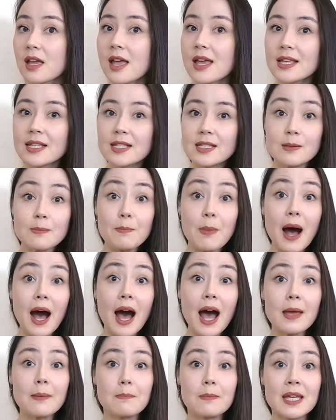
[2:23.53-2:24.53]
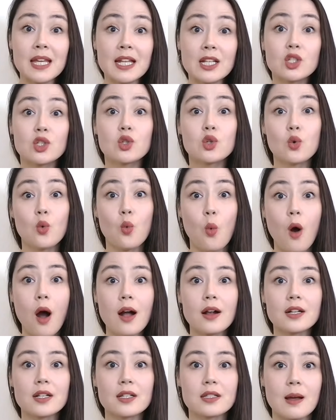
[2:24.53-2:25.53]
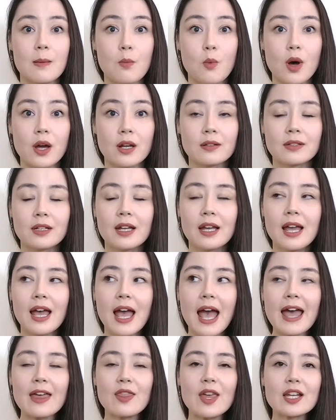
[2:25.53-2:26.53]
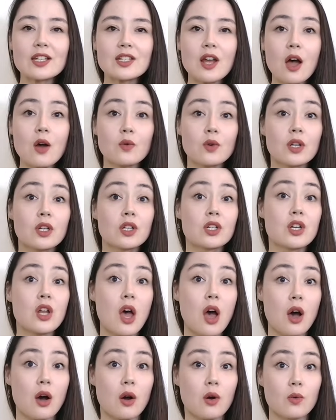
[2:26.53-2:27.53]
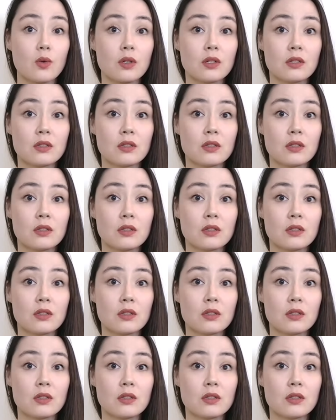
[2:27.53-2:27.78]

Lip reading: Spy means to watch someone and they don't know.